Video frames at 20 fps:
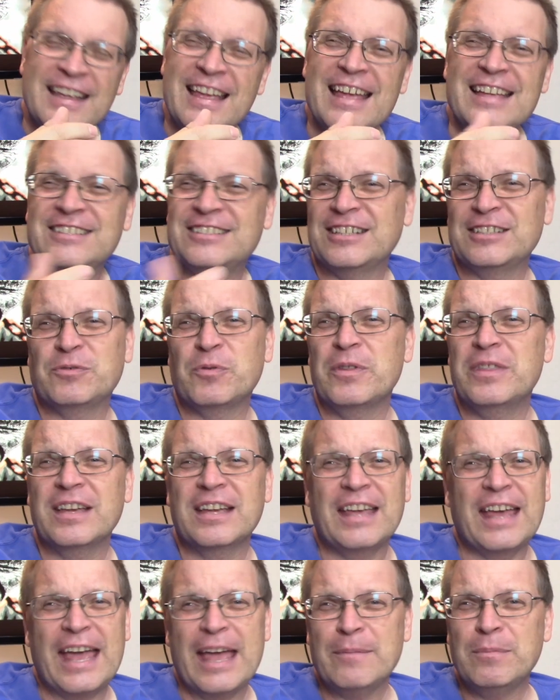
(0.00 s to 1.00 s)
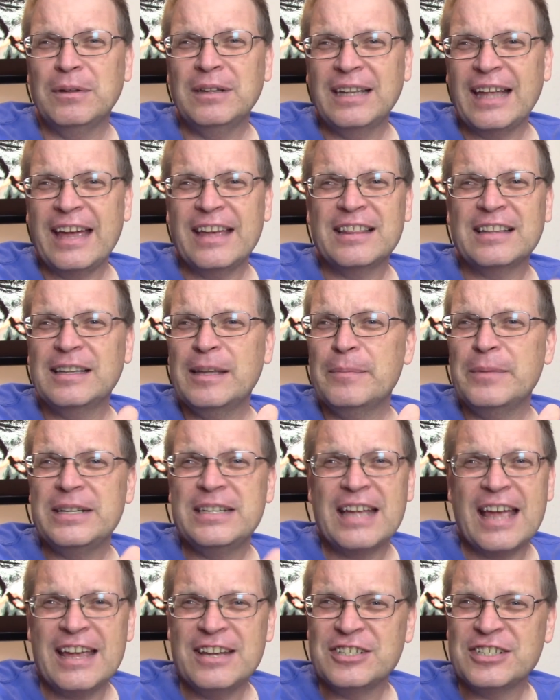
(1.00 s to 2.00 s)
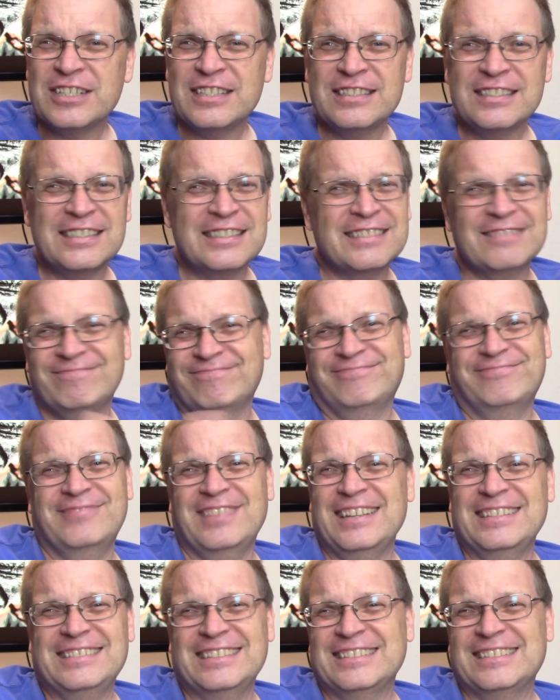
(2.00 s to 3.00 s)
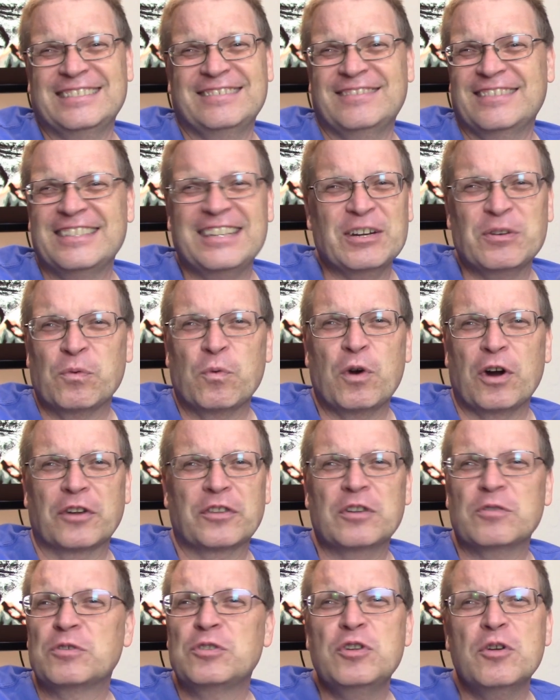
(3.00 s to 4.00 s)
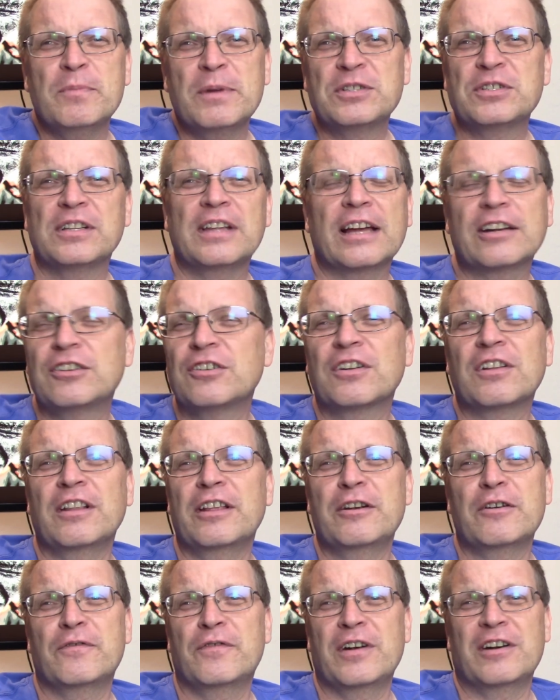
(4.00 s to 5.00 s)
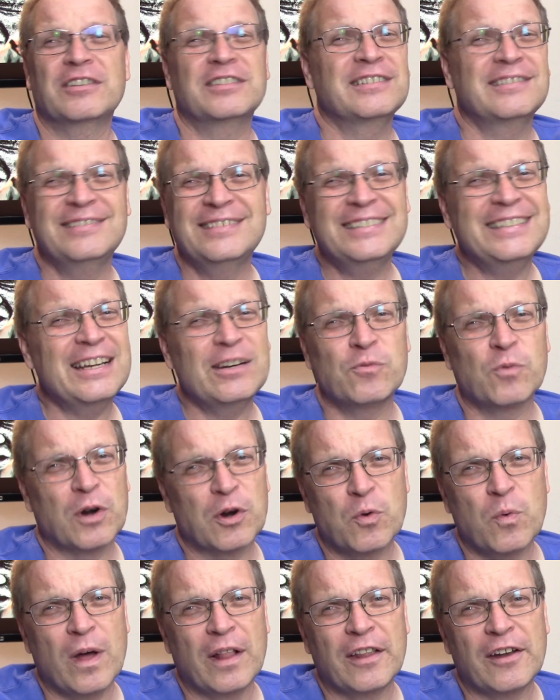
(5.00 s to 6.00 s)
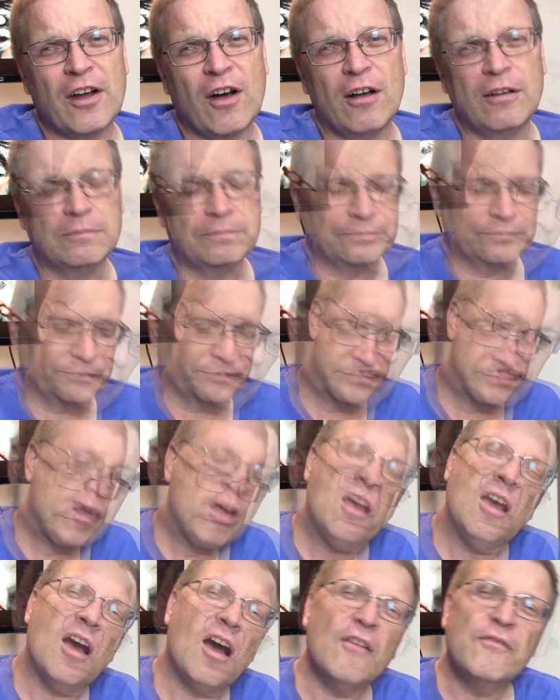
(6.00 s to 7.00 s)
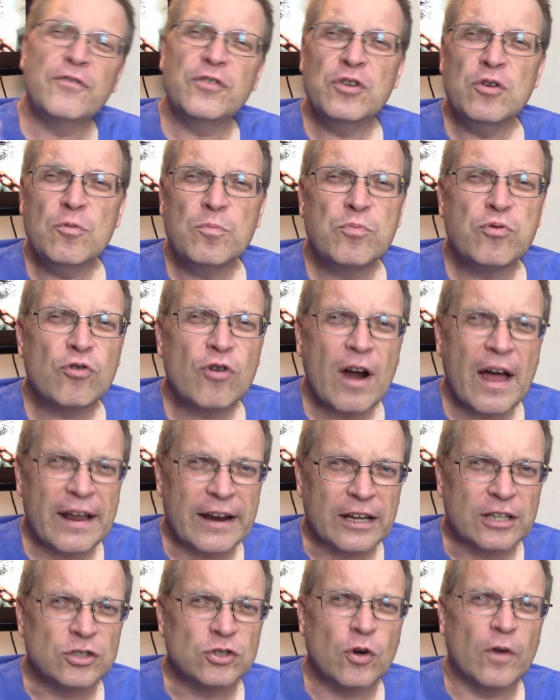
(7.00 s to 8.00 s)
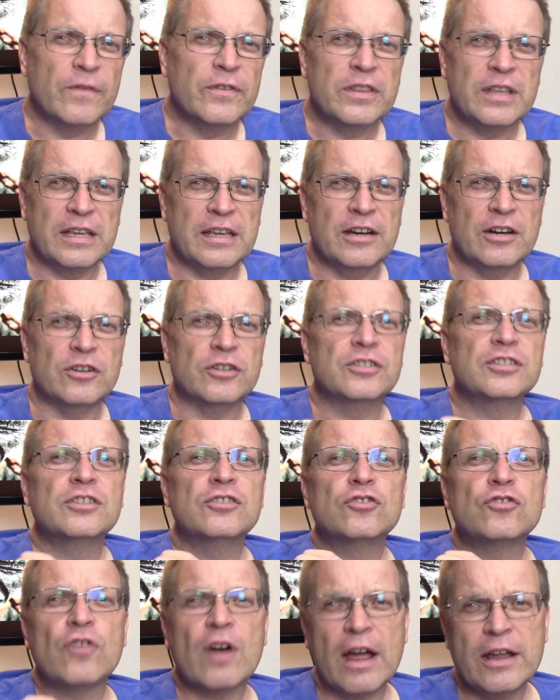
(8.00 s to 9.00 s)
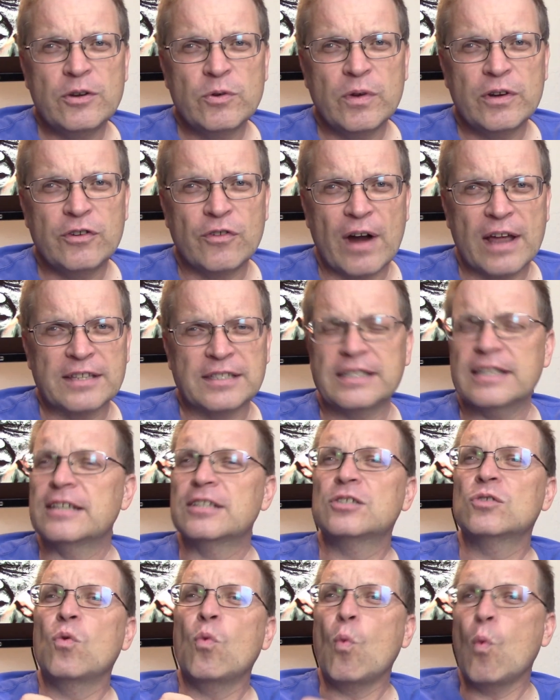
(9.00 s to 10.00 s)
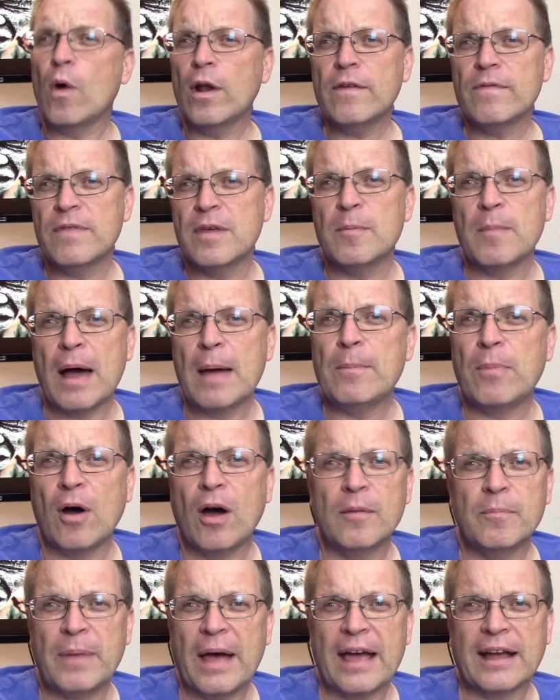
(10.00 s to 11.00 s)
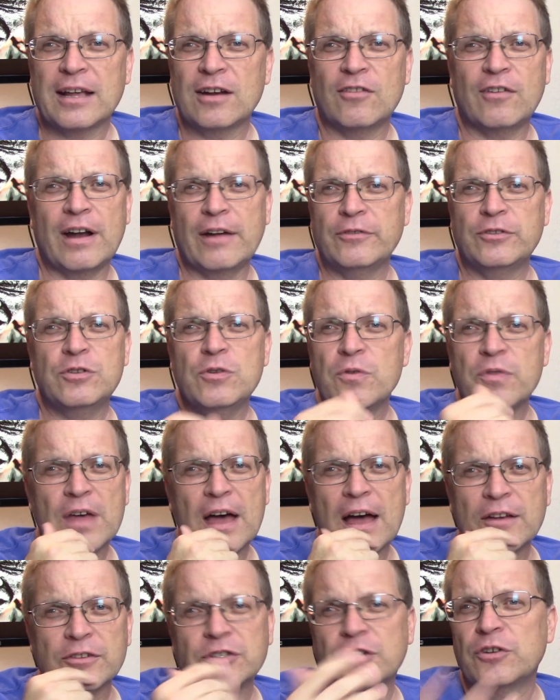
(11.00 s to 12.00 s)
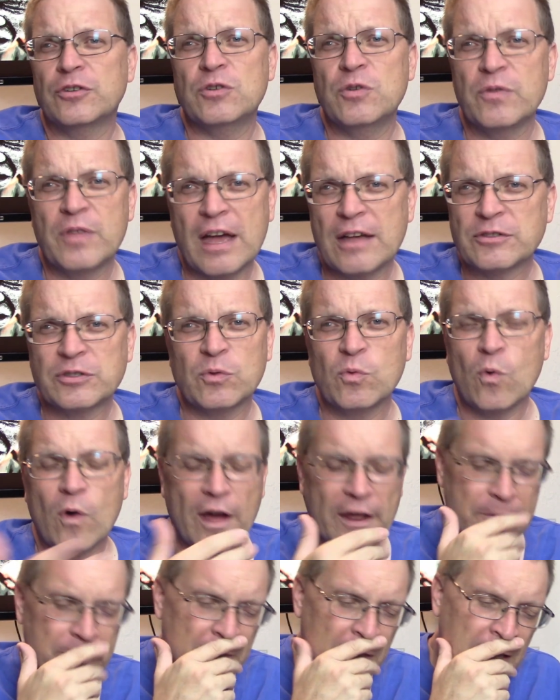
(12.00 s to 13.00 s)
It's just with the cable length limitations, it just didn't work. There's too much electrical interference. Didn't work well at all. A few products over the years tried to address this. One of them I bought back in around 2000 or 2001.